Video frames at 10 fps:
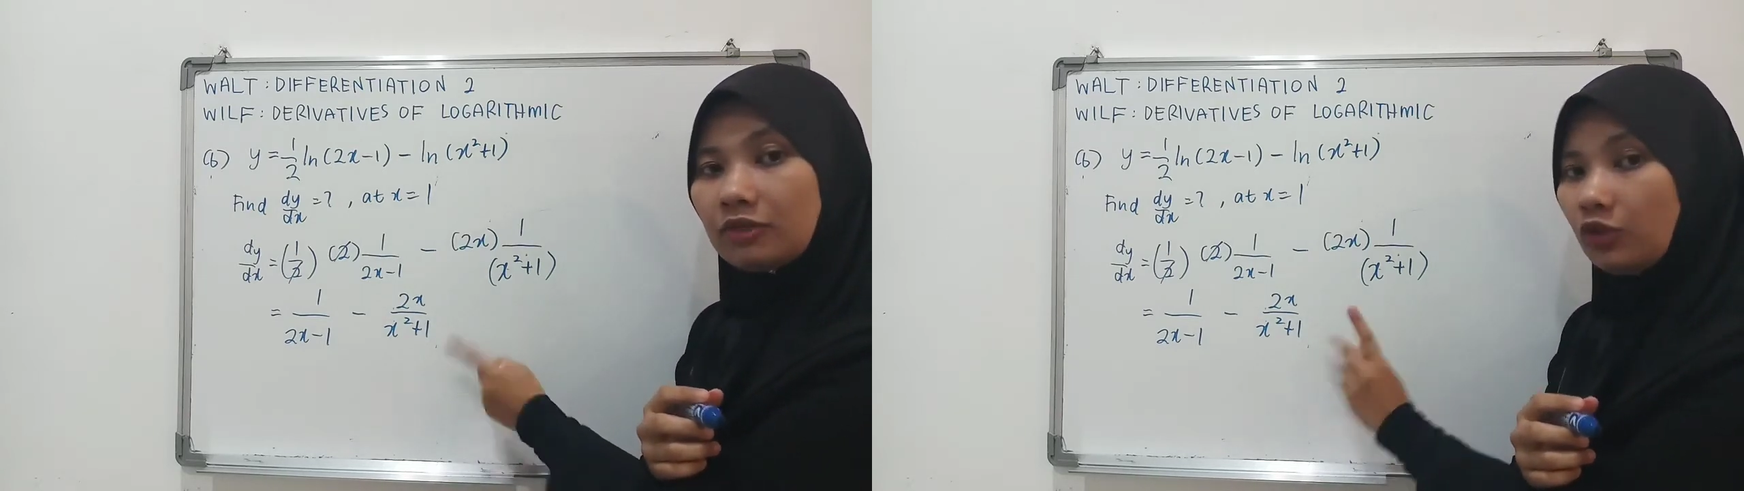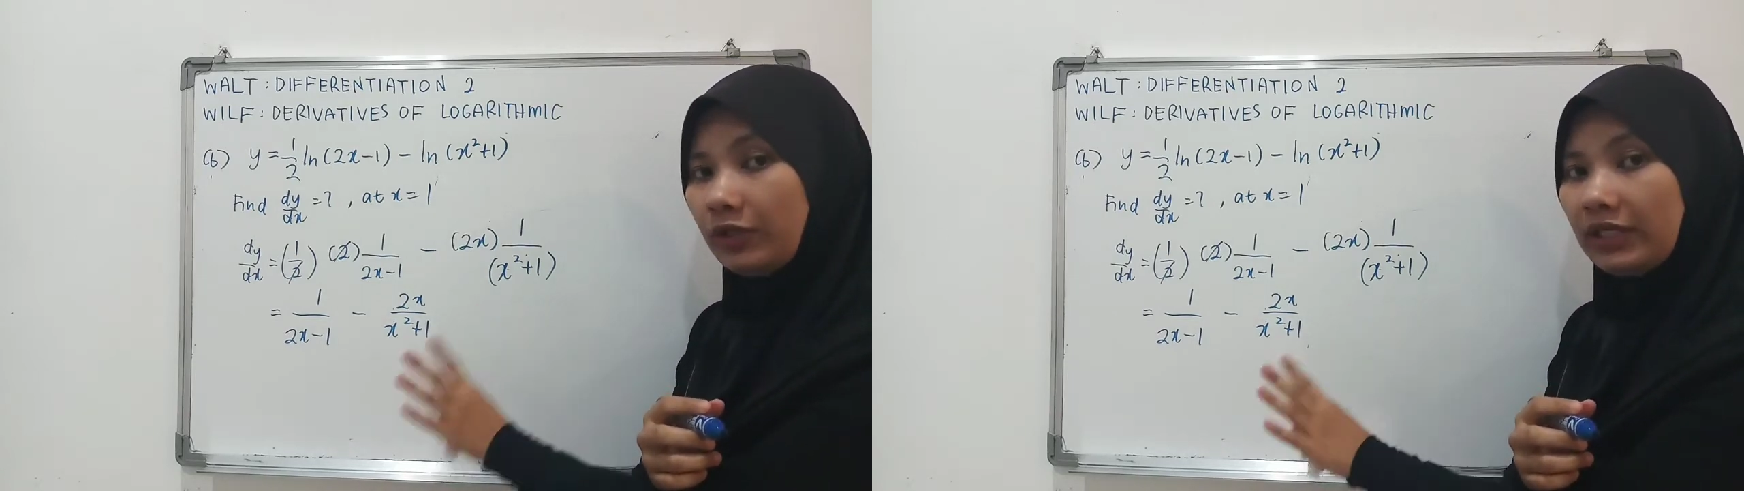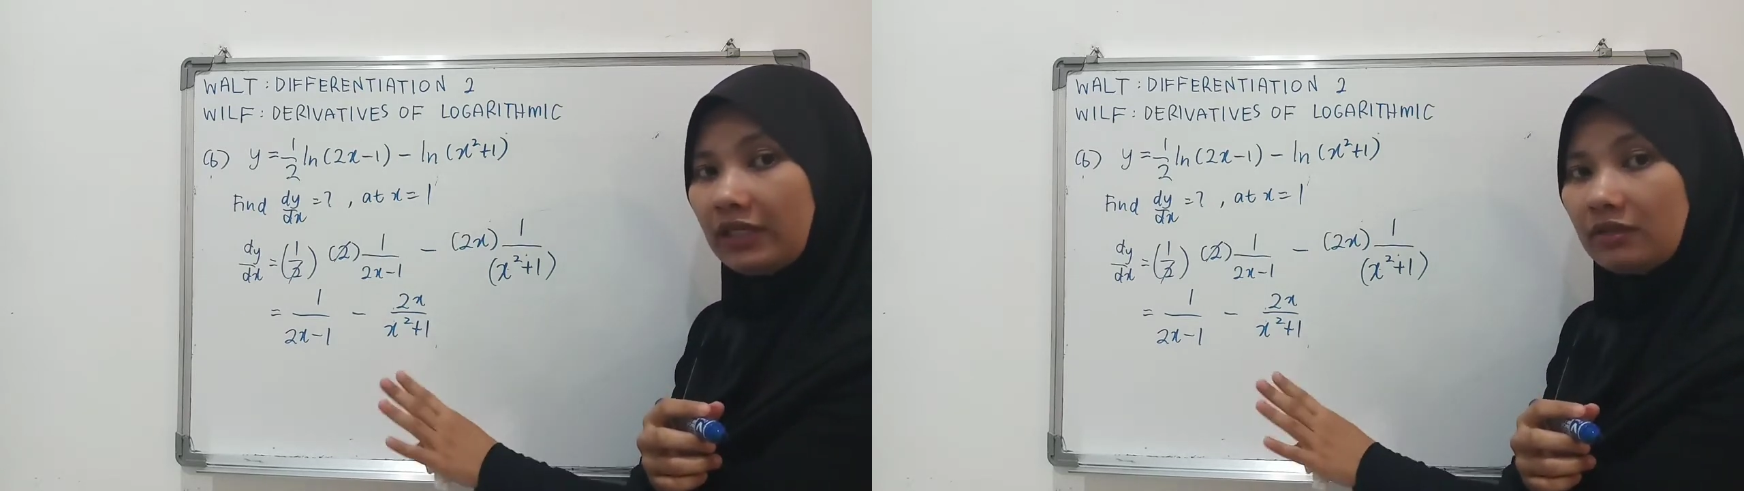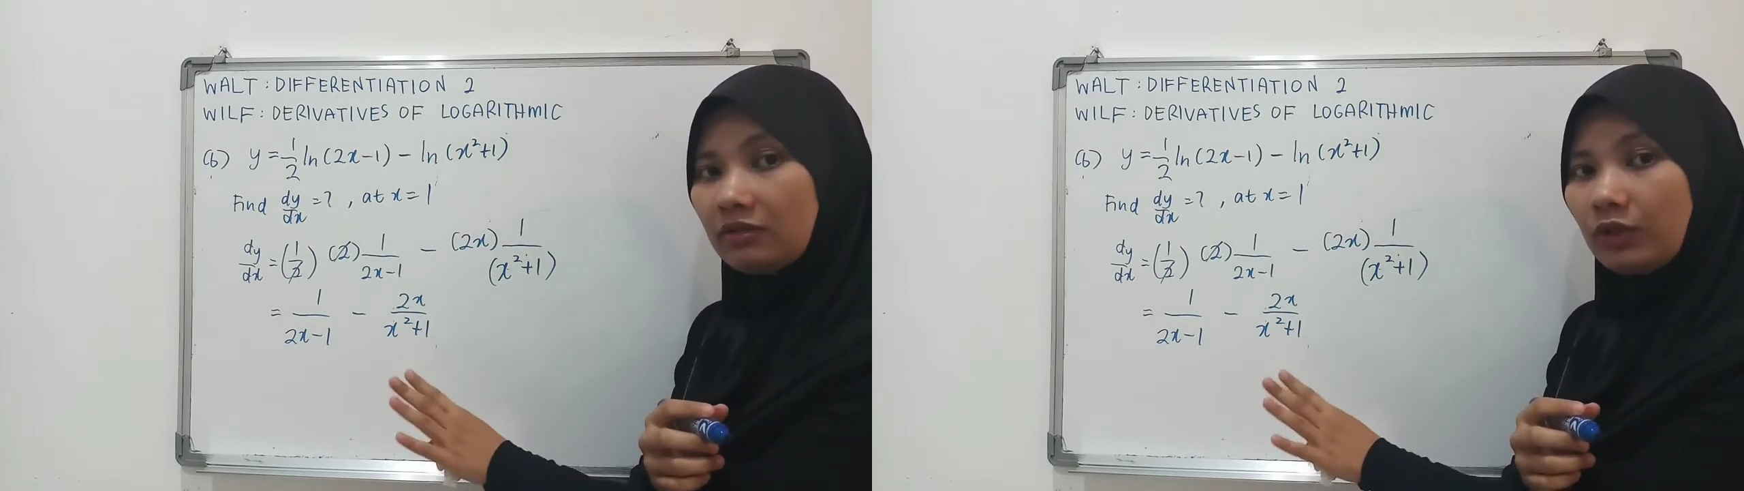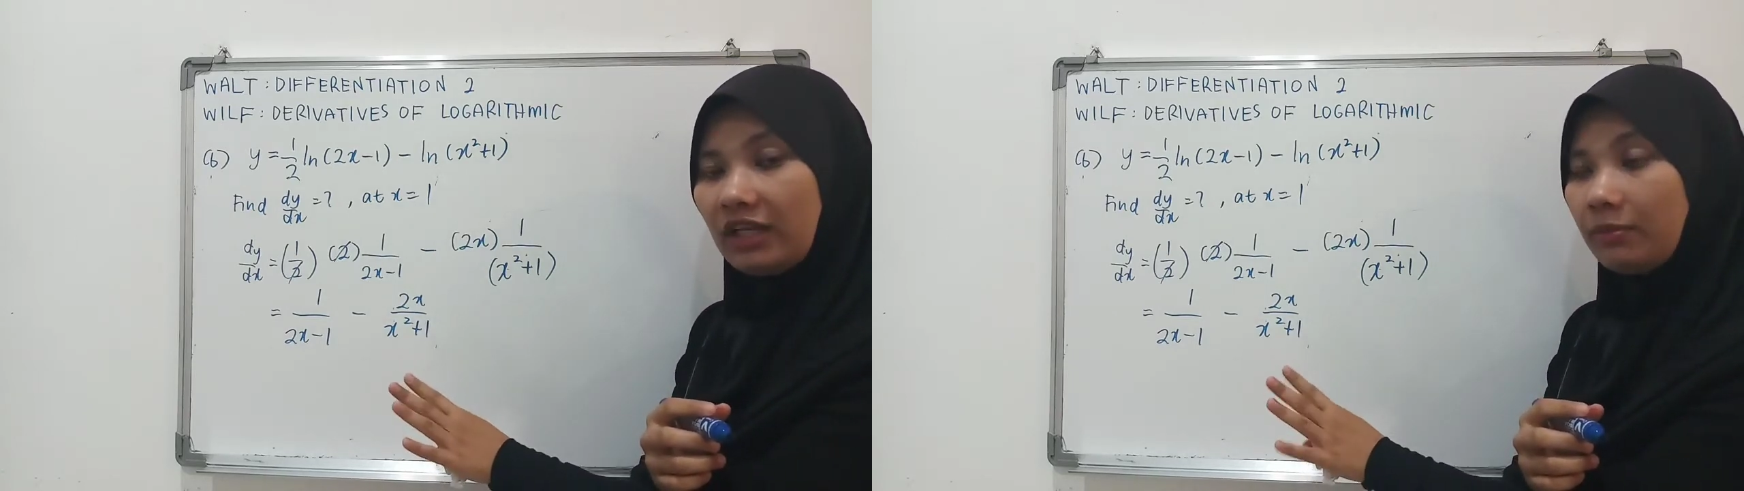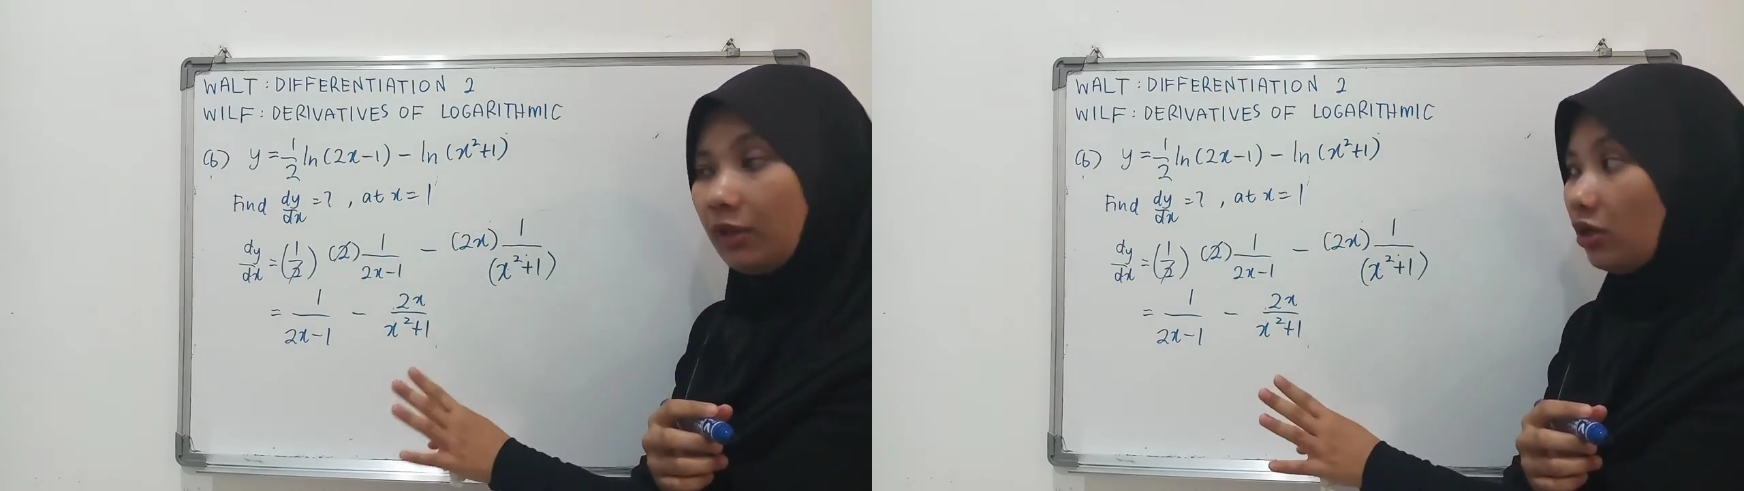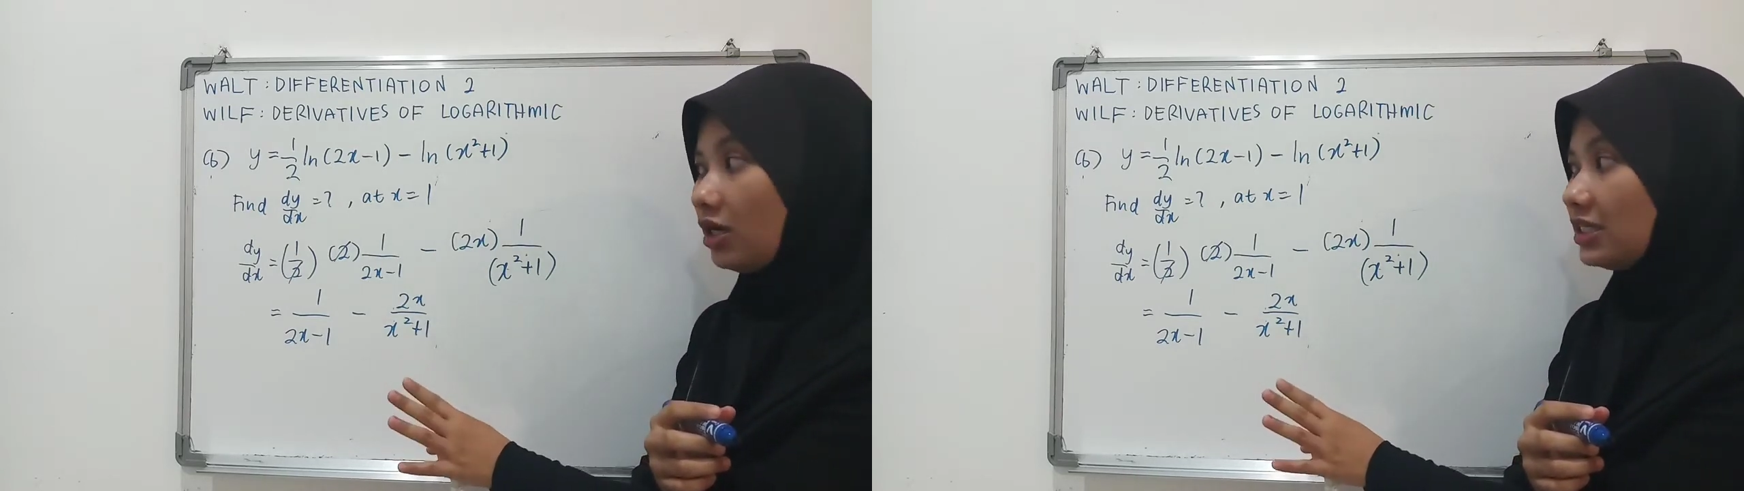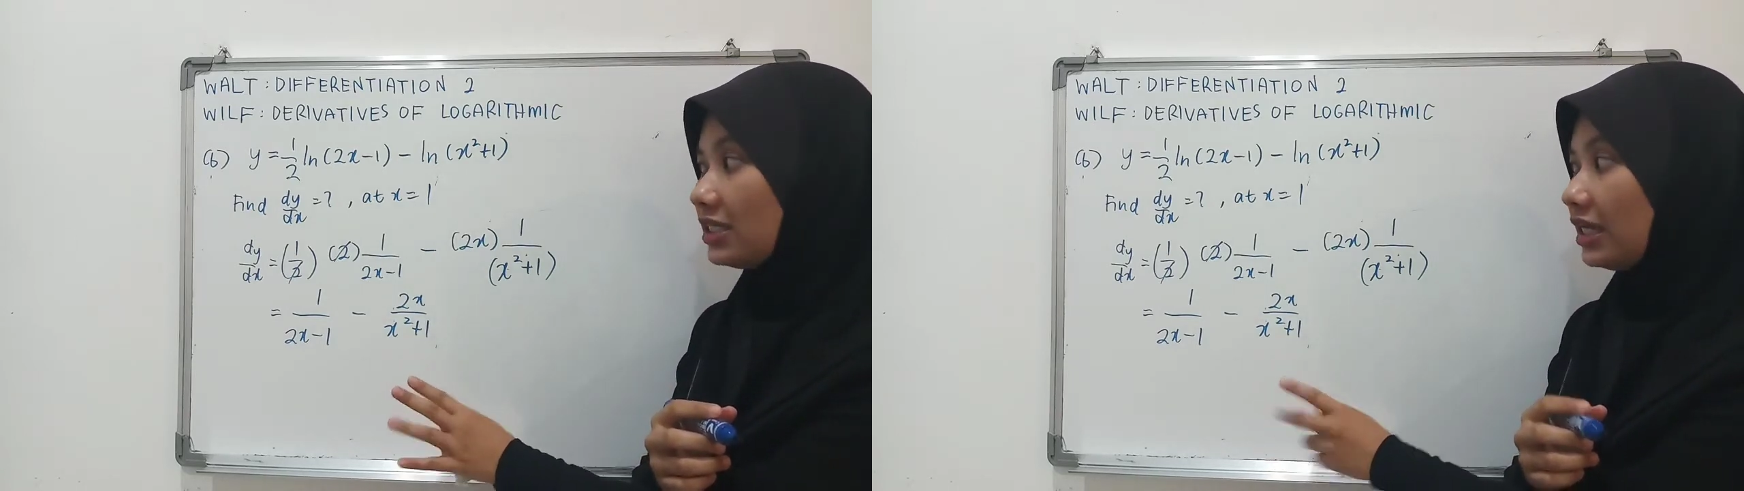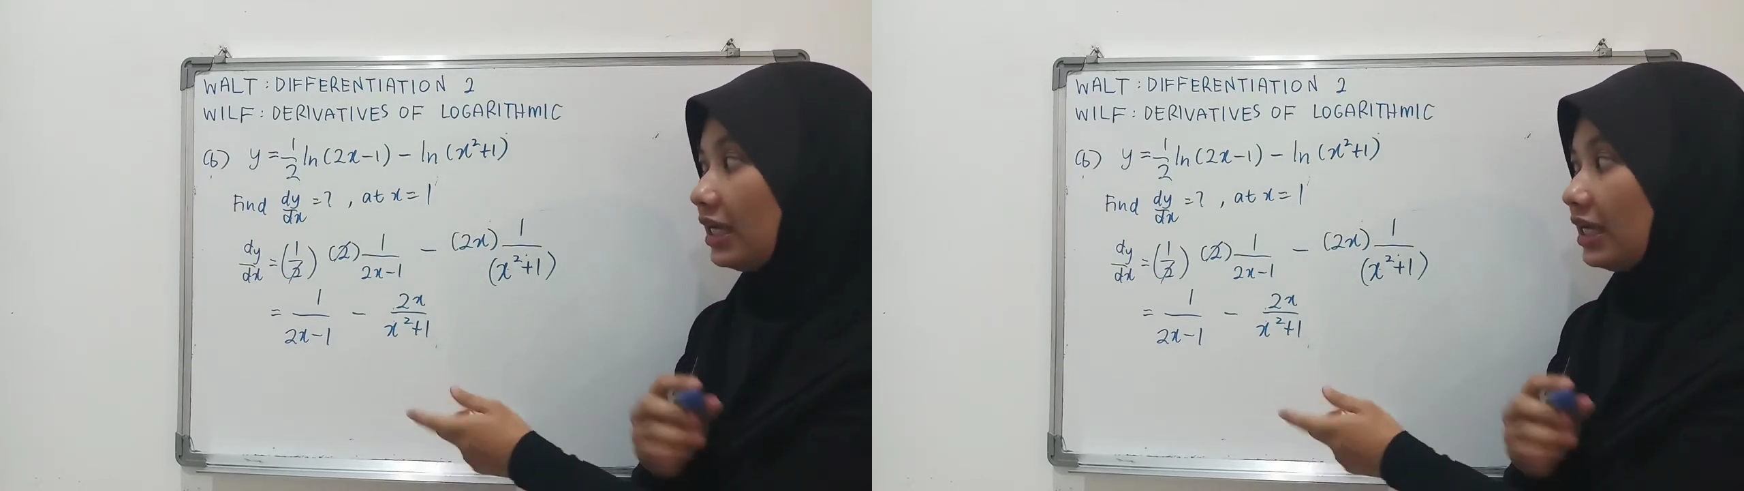No need because